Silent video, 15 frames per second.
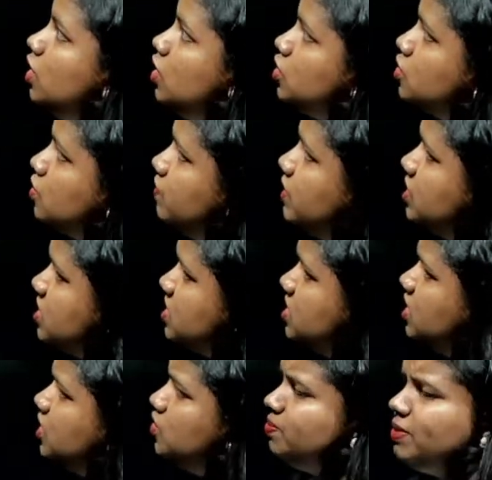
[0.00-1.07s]
So we just
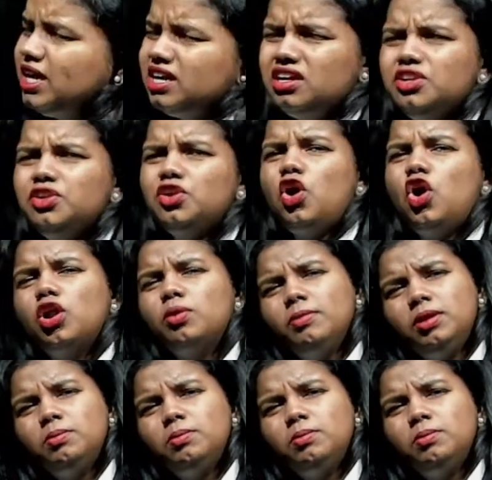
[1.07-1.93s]
need to make a normal